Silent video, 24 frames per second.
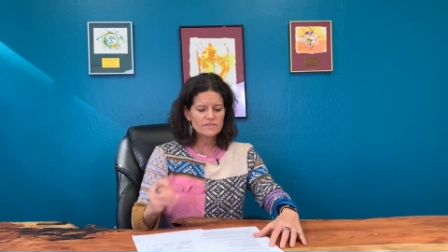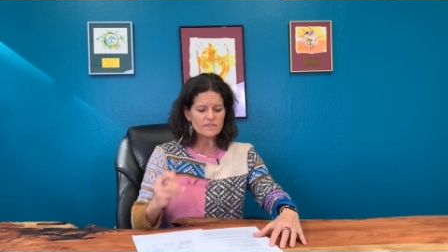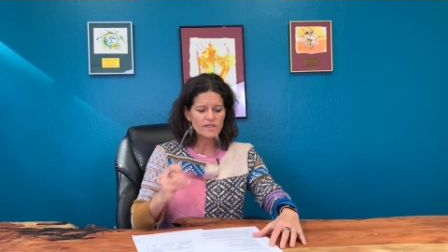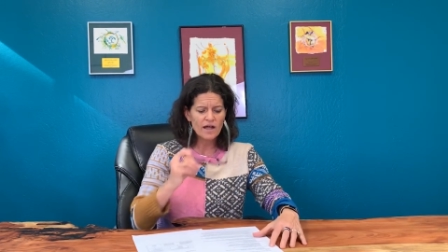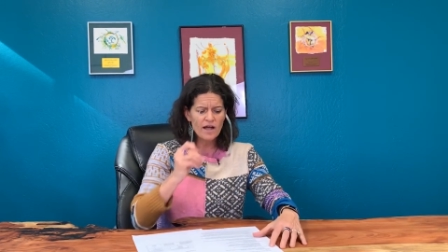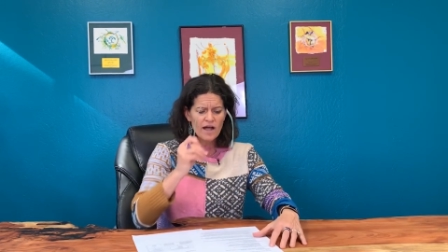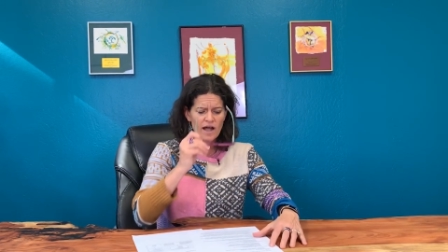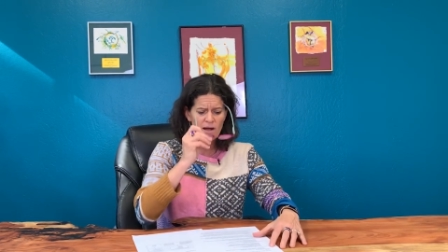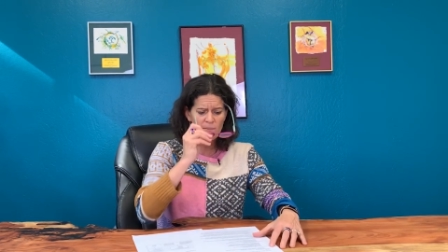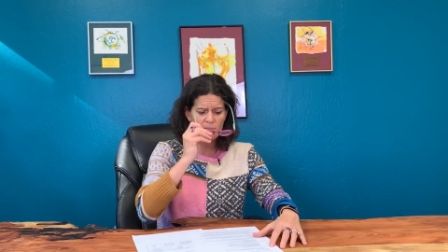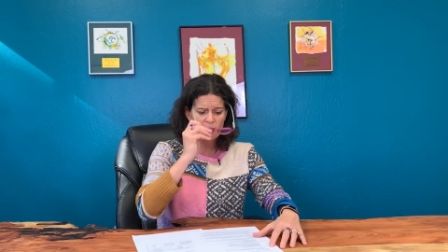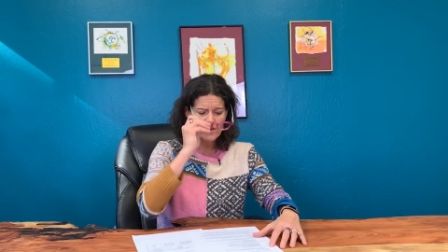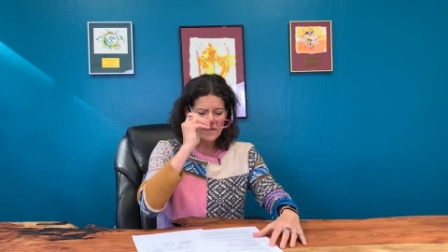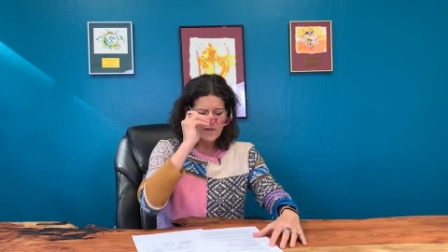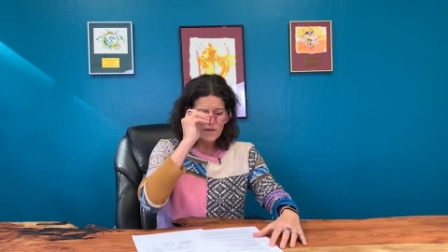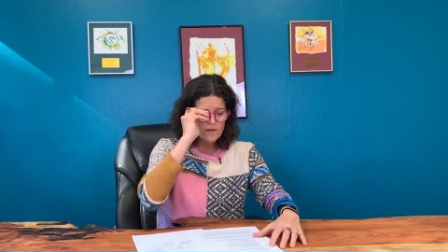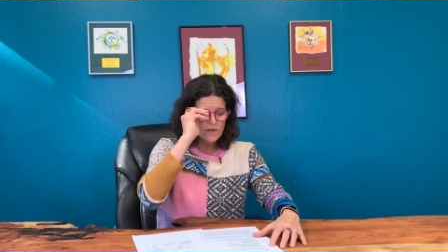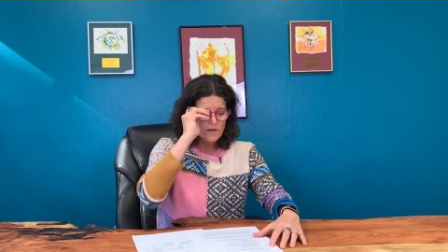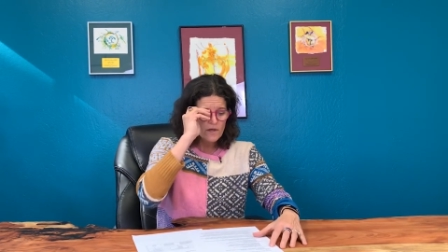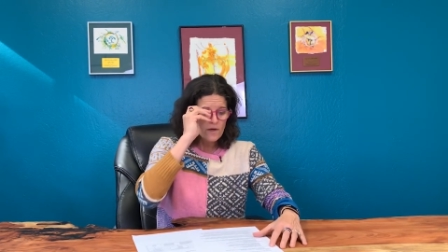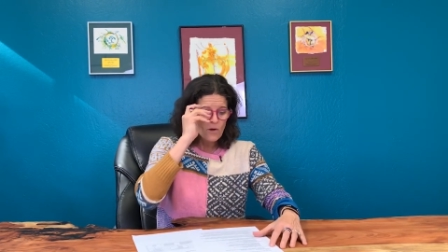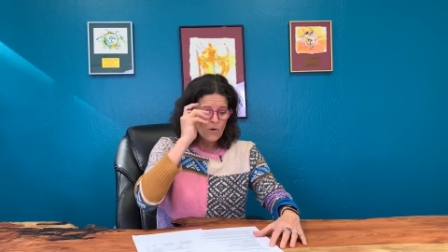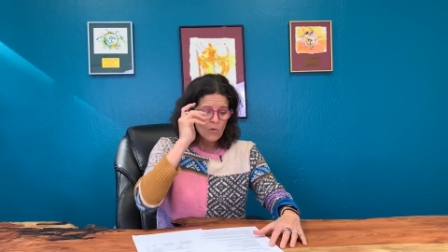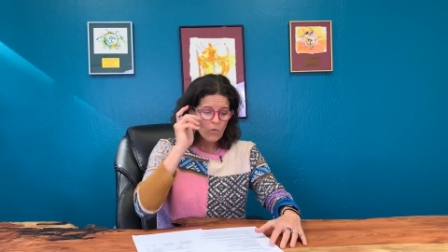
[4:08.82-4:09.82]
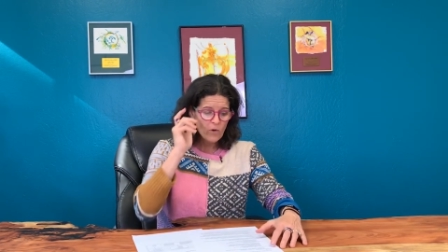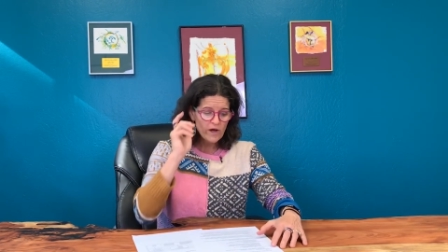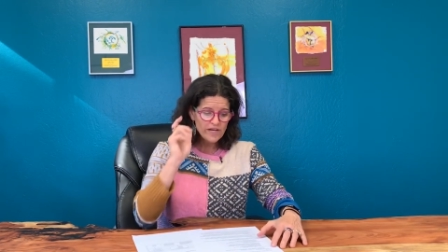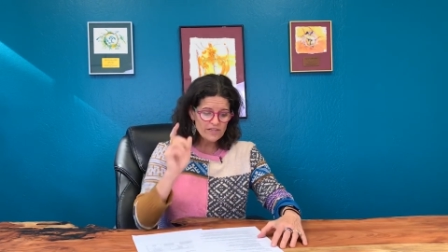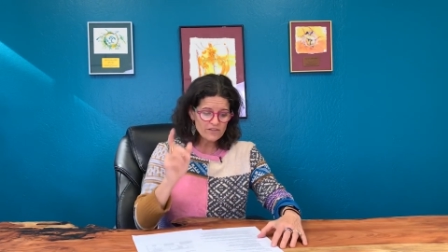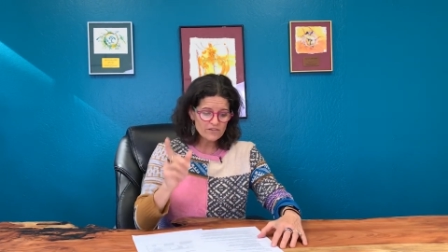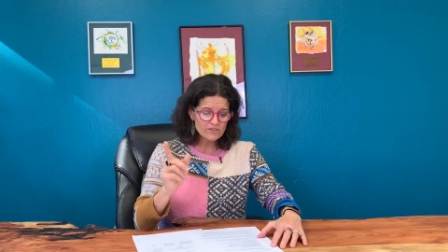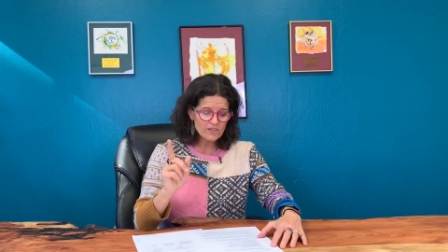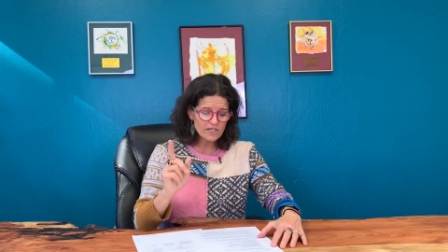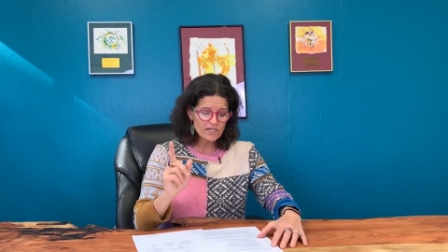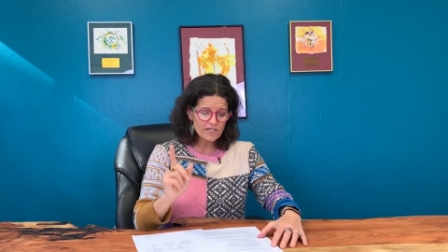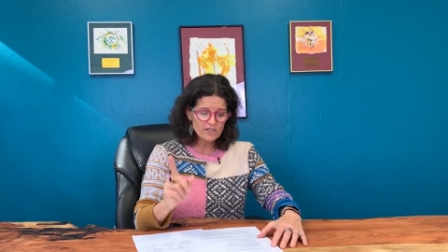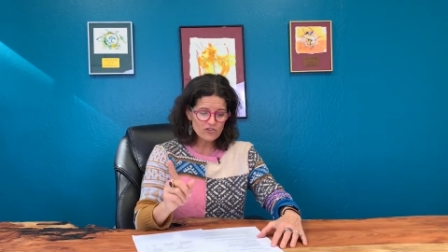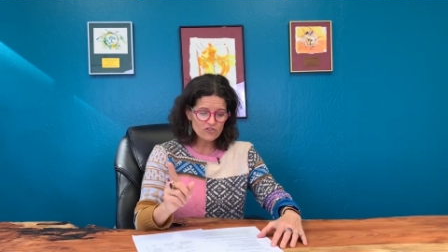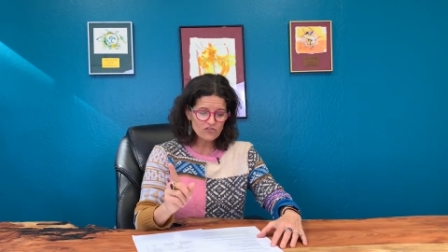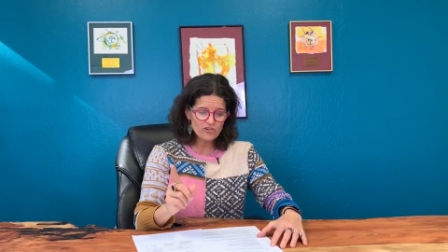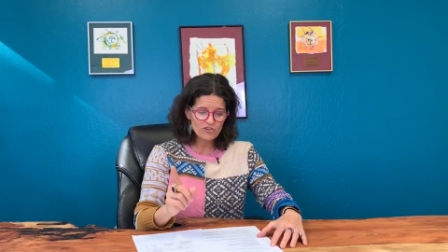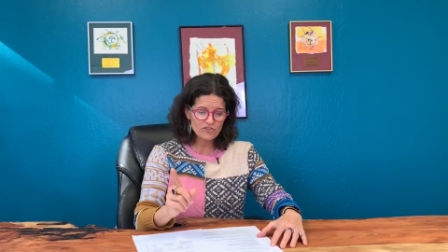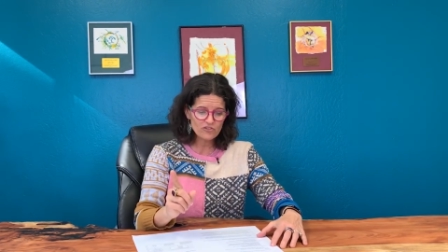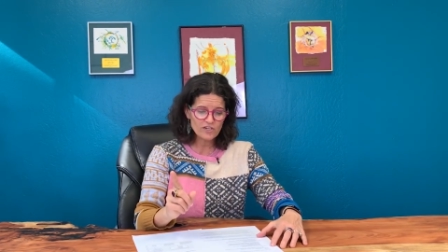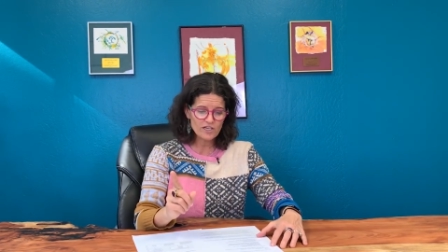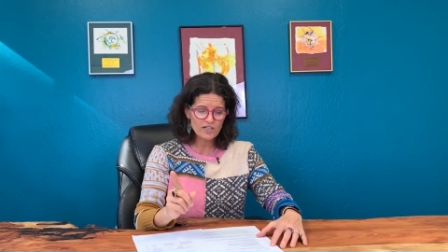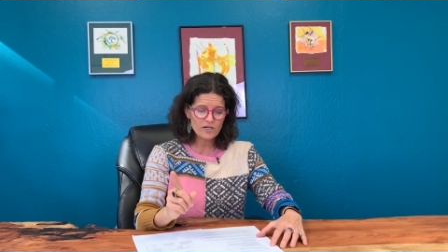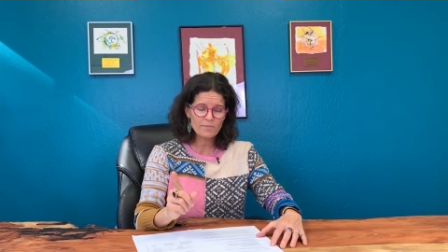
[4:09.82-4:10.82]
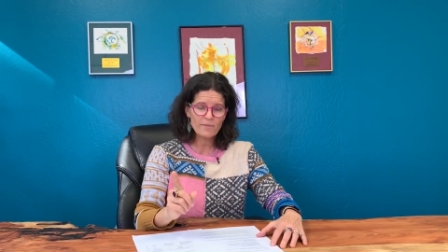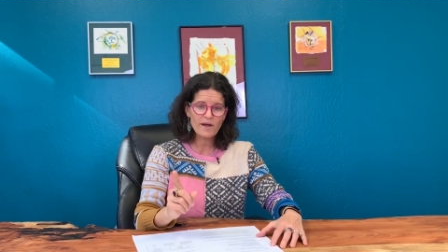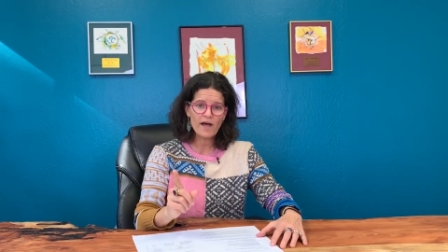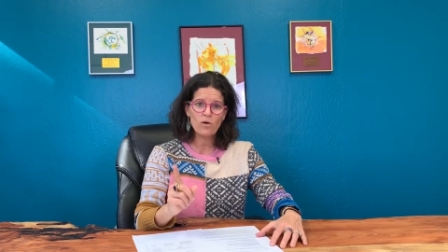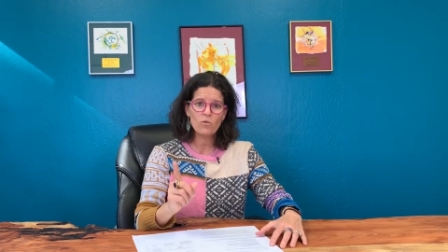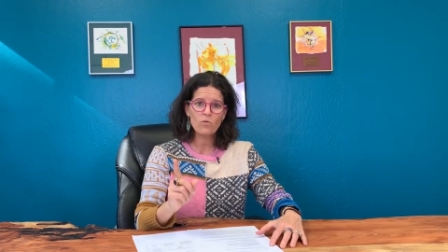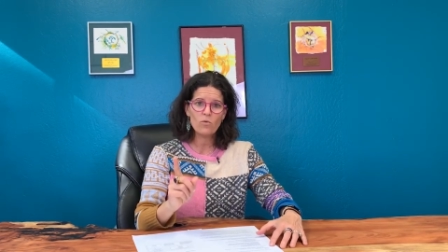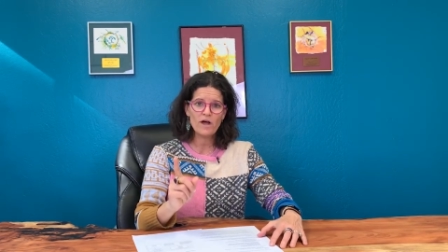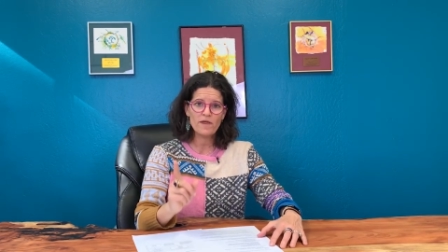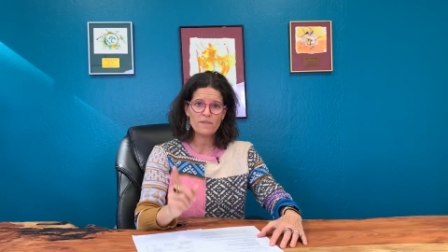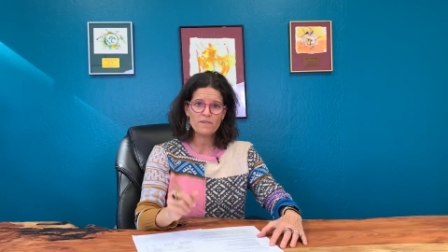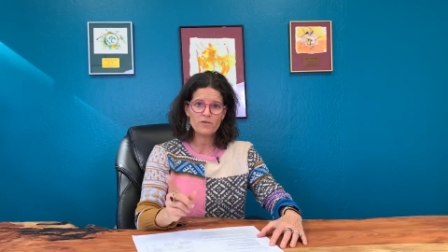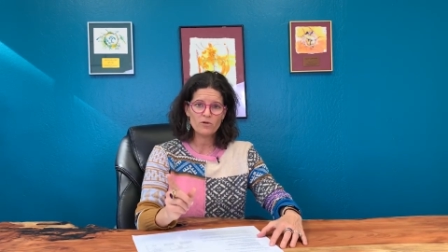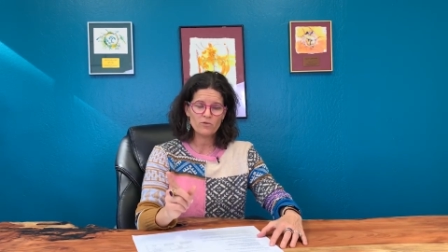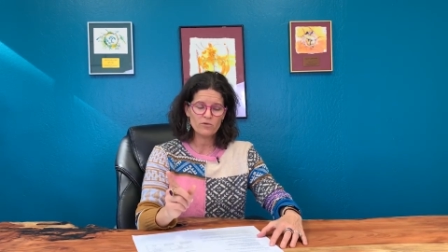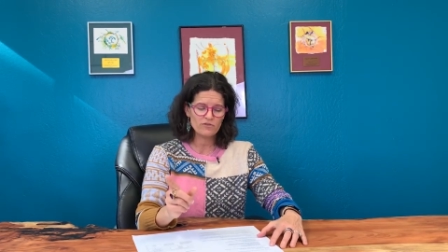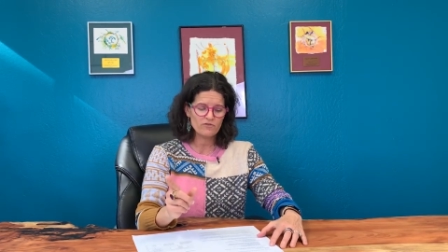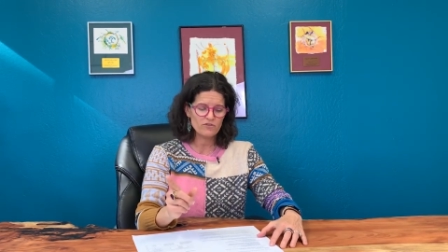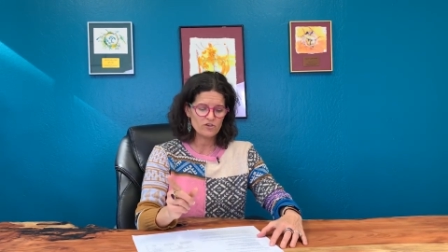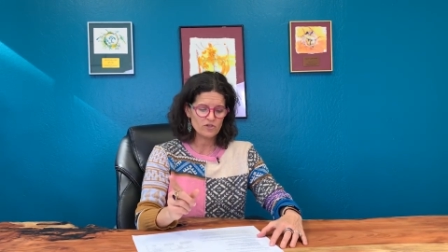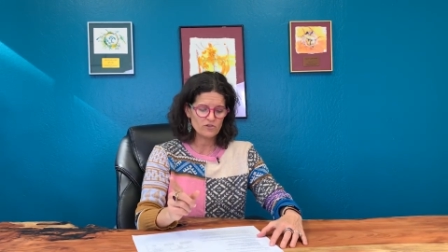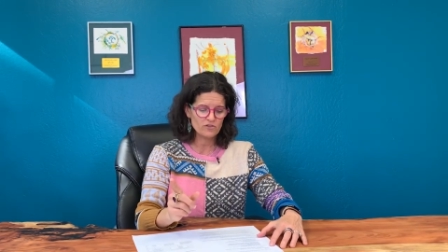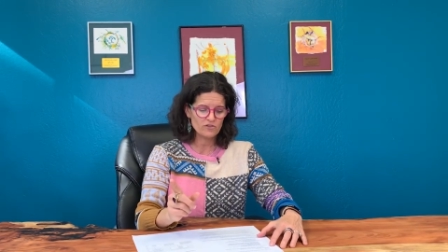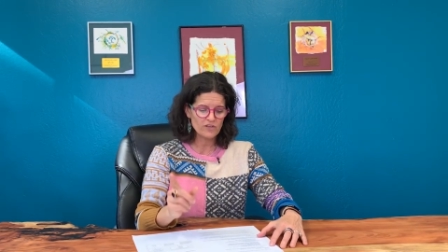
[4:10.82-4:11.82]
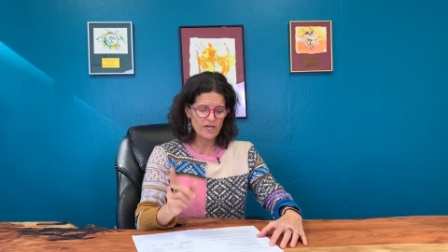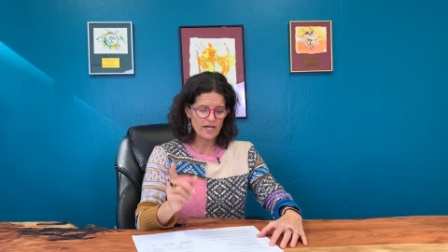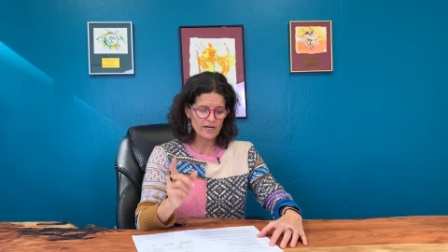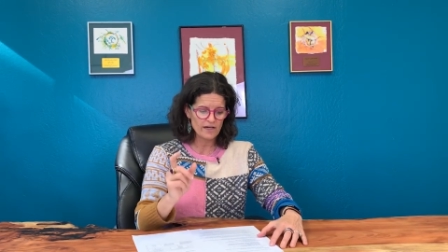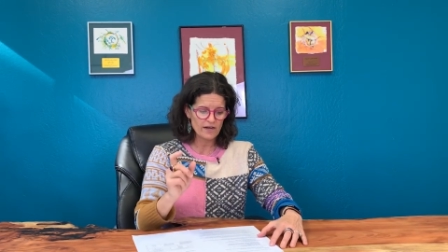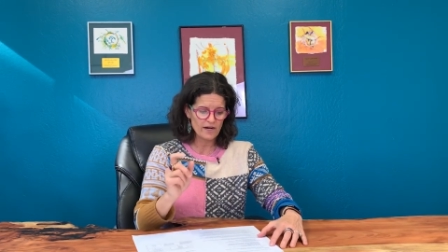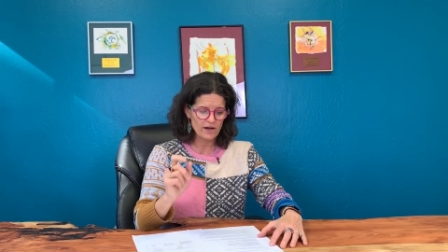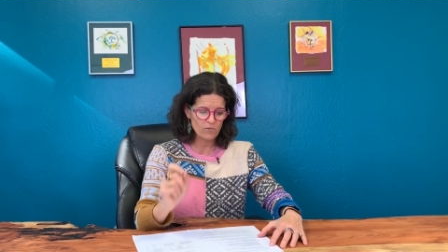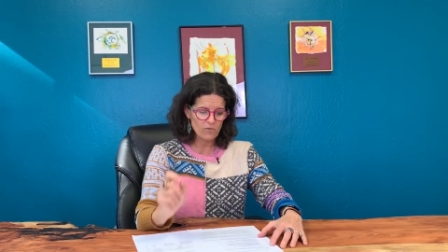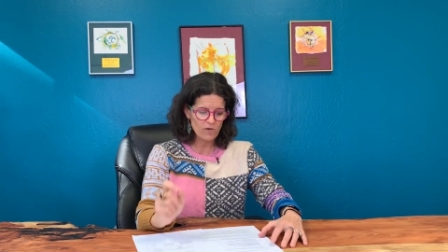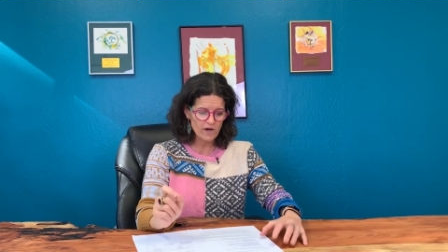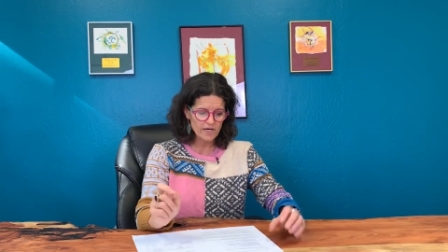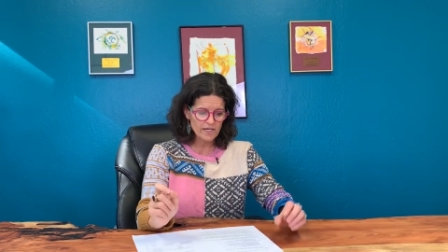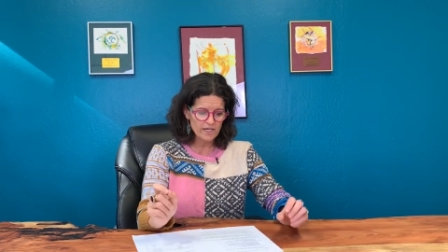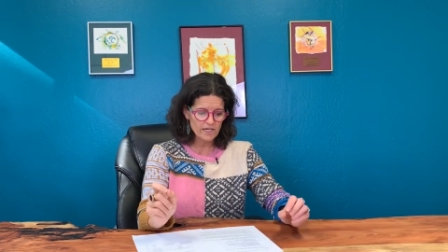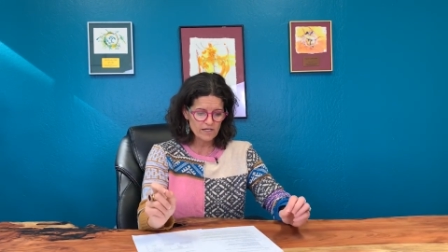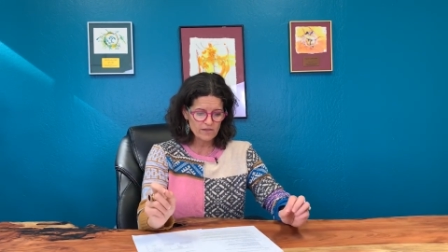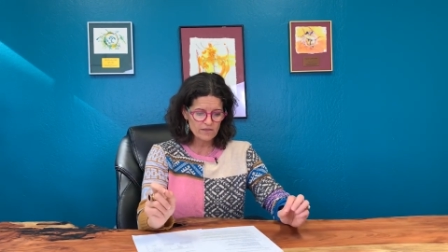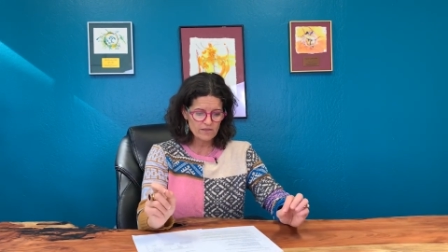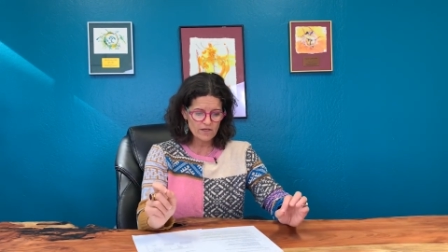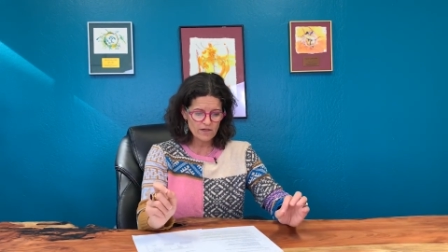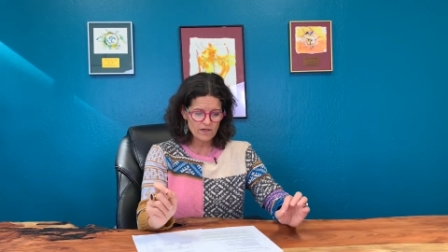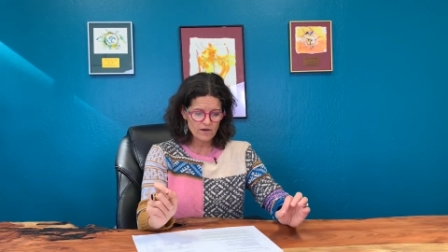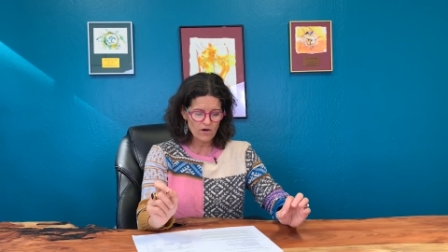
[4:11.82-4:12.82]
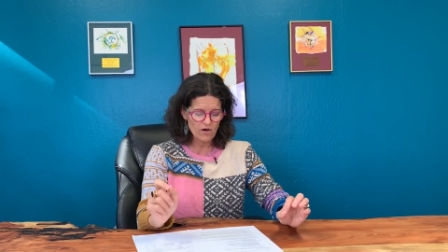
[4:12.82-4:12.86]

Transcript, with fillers: Um, what is interesting about what the review said, and I want to get the,